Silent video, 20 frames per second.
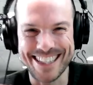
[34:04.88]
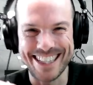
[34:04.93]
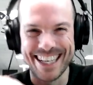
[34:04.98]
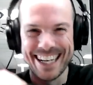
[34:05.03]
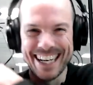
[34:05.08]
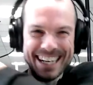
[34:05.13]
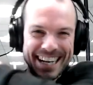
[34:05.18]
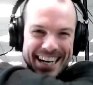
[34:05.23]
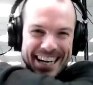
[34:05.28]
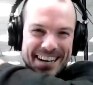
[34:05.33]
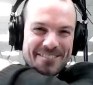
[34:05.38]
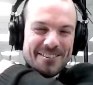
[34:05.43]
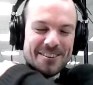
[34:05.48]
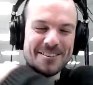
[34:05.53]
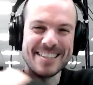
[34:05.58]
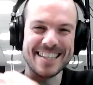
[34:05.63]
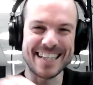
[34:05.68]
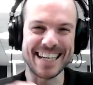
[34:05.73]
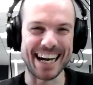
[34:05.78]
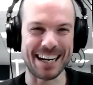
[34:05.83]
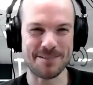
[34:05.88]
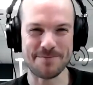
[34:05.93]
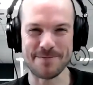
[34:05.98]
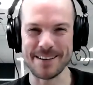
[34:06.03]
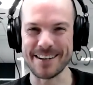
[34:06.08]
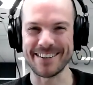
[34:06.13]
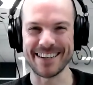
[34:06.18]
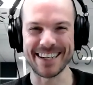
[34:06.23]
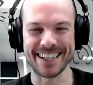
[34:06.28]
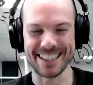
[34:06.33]
the what was the
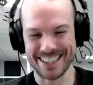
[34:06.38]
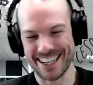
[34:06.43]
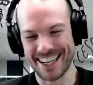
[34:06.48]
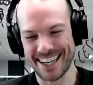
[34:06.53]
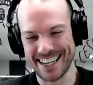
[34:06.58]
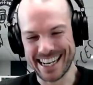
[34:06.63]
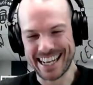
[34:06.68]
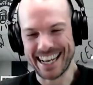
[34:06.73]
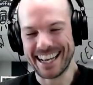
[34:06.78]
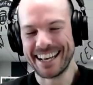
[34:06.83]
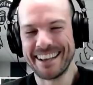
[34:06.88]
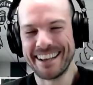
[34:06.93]
experience like?